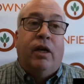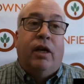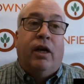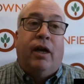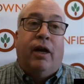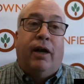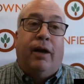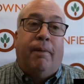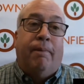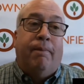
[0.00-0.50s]

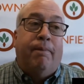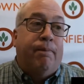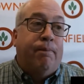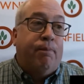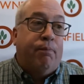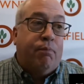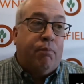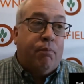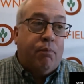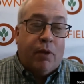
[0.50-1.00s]
Um,
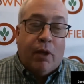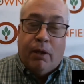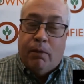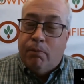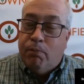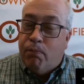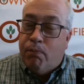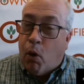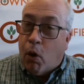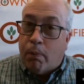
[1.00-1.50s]

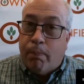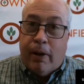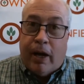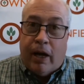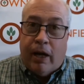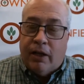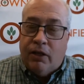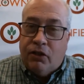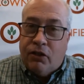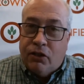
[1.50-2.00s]
Pork
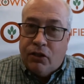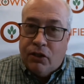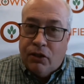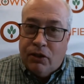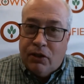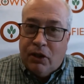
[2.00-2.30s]
bellies,